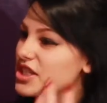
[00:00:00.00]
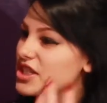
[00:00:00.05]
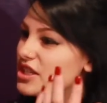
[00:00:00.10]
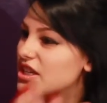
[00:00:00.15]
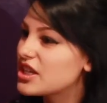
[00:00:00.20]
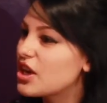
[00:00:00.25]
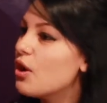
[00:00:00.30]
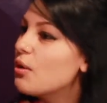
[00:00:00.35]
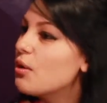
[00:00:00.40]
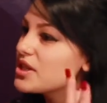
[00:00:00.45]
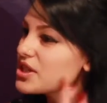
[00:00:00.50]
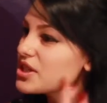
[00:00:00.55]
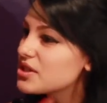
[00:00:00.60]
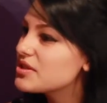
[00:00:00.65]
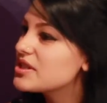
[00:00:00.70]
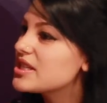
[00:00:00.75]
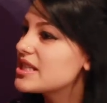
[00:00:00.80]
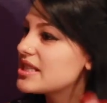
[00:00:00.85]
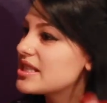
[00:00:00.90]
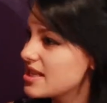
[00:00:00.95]
she always
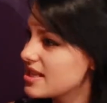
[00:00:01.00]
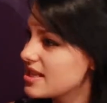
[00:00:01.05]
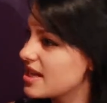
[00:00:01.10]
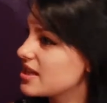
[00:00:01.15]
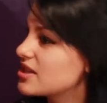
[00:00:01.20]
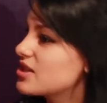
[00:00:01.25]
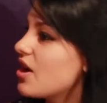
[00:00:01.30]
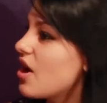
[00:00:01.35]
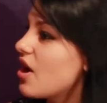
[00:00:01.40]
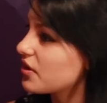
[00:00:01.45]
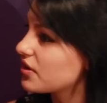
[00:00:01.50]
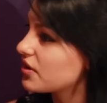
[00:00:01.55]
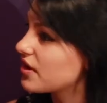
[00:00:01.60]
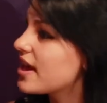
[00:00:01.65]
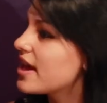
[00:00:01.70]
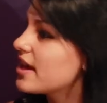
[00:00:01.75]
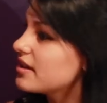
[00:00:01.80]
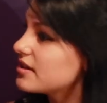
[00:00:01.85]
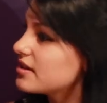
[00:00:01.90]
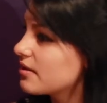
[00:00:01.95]
used to sing that song in her
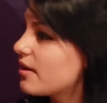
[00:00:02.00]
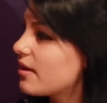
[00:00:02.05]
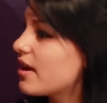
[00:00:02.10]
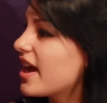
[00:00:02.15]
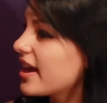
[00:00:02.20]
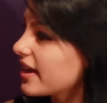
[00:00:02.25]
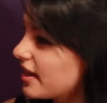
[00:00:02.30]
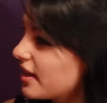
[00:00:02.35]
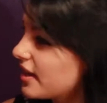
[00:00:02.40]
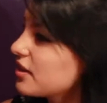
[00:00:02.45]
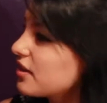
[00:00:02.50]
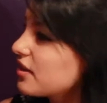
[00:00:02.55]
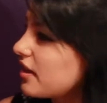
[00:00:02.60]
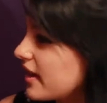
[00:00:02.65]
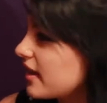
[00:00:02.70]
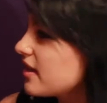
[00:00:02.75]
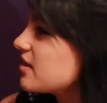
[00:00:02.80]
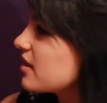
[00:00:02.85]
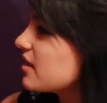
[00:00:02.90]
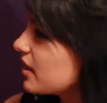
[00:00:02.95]
head. So I
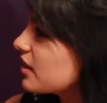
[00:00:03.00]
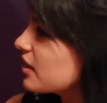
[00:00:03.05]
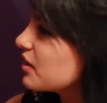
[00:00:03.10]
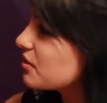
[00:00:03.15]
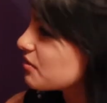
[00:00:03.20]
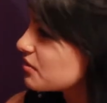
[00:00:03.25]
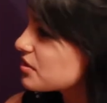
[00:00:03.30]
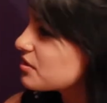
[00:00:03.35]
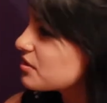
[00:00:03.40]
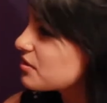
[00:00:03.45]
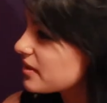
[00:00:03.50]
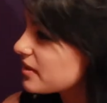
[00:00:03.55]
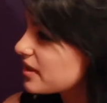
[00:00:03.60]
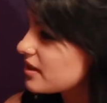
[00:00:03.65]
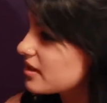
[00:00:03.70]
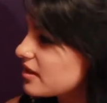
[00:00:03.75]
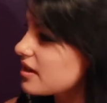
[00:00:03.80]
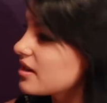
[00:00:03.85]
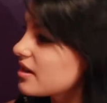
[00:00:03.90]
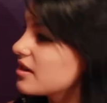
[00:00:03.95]
guess I got used to
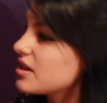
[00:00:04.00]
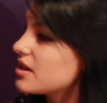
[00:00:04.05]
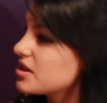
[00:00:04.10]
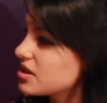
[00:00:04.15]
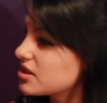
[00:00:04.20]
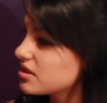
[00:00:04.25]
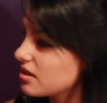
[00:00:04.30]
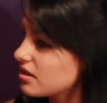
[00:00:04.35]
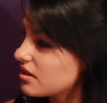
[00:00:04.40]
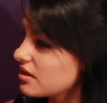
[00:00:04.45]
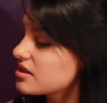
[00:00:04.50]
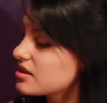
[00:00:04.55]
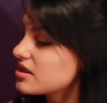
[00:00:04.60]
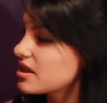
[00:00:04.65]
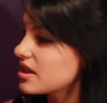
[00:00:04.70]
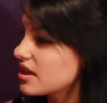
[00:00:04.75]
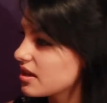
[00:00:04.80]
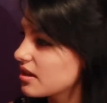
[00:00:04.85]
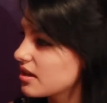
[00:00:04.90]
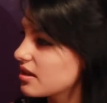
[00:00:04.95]
it, and I just started
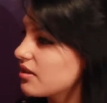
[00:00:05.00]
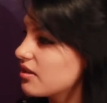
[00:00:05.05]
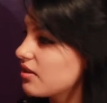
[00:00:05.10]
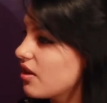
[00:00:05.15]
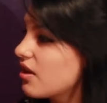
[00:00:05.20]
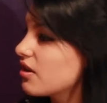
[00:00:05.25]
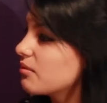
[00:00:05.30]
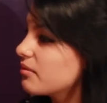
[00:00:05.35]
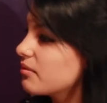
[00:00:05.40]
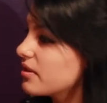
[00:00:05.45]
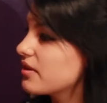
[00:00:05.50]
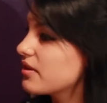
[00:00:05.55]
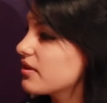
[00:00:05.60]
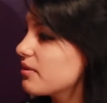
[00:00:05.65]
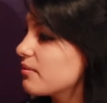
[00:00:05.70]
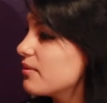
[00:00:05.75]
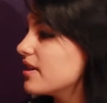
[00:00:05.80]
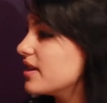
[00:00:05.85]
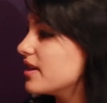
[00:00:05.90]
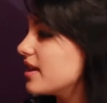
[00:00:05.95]
singing it along with
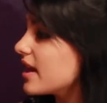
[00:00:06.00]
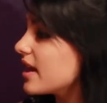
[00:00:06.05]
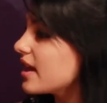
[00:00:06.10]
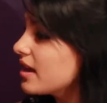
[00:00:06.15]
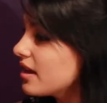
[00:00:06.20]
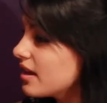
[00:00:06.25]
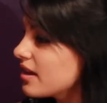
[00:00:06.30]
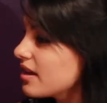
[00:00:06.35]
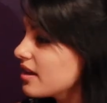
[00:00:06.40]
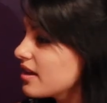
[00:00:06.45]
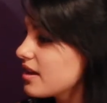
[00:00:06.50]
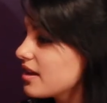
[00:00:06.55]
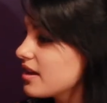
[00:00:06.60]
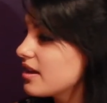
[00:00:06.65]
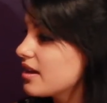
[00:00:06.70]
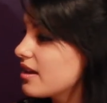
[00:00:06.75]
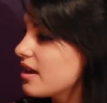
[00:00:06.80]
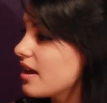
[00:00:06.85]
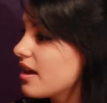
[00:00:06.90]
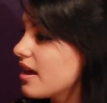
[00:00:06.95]
her one day.
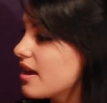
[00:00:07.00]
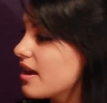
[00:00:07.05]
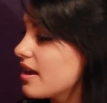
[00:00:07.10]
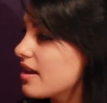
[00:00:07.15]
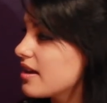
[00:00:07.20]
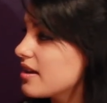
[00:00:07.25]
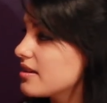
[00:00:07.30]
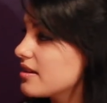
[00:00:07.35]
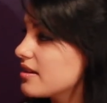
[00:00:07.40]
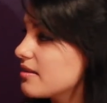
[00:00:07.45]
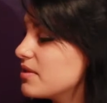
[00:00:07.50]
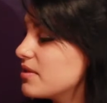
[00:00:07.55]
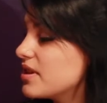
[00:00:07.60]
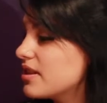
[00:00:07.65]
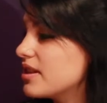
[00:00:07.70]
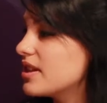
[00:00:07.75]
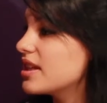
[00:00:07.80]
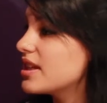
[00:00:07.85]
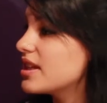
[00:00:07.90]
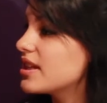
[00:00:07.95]
And me
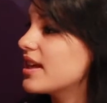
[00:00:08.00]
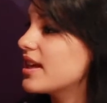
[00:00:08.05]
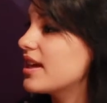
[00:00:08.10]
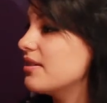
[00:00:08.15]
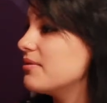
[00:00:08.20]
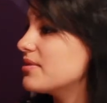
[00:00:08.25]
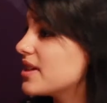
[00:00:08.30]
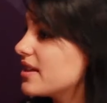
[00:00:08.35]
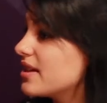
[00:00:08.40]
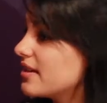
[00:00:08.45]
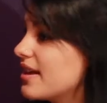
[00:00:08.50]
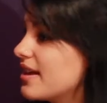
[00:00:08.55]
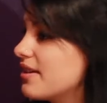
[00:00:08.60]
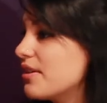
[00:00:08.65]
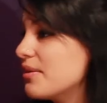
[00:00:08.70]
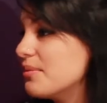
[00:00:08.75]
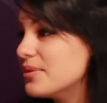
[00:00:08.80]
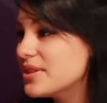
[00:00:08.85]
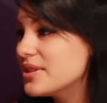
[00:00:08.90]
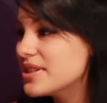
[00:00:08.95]
thinking that it was out loud,
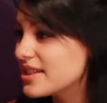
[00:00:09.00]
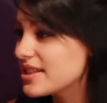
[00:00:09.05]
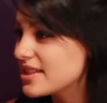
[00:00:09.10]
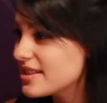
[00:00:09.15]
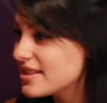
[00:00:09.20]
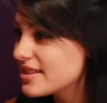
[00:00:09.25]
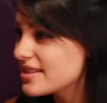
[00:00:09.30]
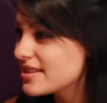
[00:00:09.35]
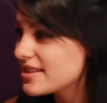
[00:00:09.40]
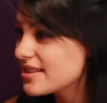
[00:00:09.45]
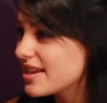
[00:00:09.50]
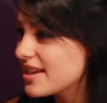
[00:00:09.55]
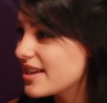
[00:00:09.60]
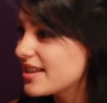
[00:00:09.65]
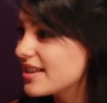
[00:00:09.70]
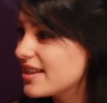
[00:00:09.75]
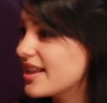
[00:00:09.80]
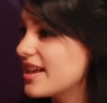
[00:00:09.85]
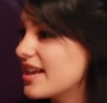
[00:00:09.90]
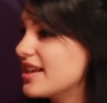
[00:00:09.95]
it wasn't.
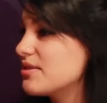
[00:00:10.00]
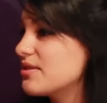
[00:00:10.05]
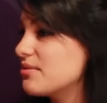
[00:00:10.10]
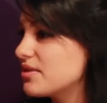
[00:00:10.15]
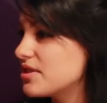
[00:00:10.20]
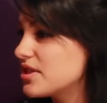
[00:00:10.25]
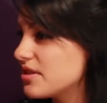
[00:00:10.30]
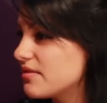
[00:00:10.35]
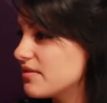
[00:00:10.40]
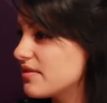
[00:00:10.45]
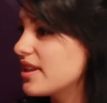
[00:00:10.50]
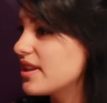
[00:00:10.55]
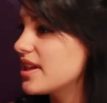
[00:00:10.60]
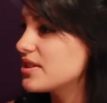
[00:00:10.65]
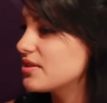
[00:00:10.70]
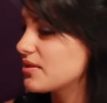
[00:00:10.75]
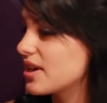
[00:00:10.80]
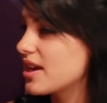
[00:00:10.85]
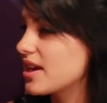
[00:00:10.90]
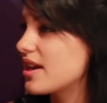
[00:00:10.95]
And then that's when she
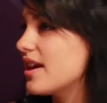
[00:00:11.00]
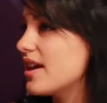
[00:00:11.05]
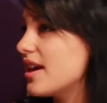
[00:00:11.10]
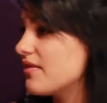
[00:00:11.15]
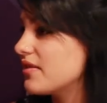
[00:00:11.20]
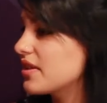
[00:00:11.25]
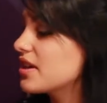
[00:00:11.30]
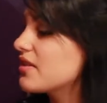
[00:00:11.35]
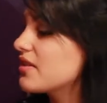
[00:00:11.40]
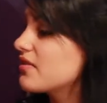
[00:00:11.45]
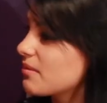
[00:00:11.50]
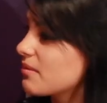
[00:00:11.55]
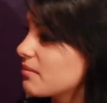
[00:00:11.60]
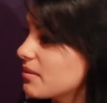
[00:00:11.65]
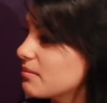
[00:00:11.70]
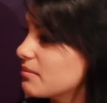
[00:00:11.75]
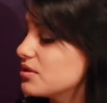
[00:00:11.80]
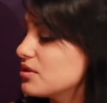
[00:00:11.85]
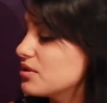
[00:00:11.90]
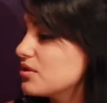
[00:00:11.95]
realized, okay, I have a gift. I'm
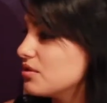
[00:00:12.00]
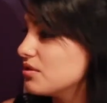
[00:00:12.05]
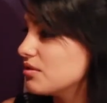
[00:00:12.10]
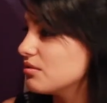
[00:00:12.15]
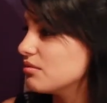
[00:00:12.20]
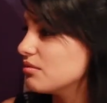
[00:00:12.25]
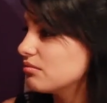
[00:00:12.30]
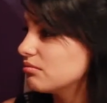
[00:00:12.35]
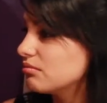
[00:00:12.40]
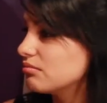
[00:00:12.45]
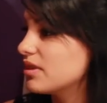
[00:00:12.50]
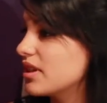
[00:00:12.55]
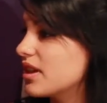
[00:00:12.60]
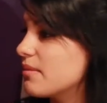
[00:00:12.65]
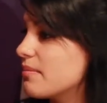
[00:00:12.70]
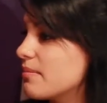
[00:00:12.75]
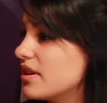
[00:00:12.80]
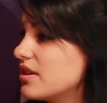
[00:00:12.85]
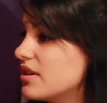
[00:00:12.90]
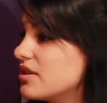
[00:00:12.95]
able to pick
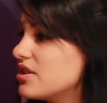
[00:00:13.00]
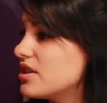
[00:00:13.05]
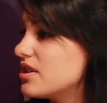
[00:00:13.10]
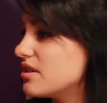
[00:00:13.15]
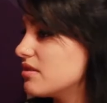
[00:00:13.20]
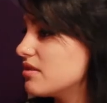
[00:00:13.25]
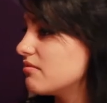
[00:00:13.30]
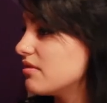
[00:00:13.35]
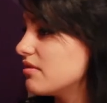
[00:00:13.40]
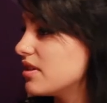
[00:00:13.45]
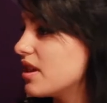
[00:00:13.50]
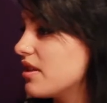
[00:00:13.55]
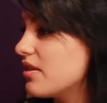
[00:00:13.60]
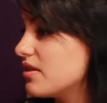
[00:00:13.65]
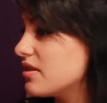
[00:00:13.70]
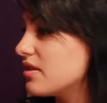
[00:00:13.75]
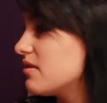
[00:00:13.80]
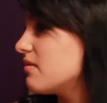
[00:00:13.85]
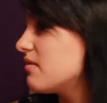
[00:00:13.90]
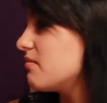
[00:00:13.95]
up energies and read
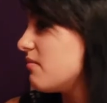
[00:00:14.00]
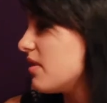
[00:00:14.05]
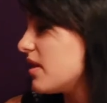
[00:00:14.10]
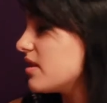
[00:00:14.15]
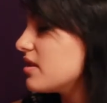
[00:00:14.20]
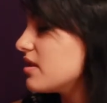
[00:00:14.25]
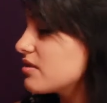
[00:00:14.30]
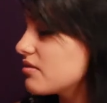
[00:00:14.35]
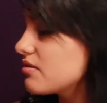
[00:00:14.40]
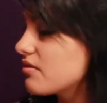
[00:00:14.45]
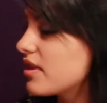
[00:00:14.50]
others' minds.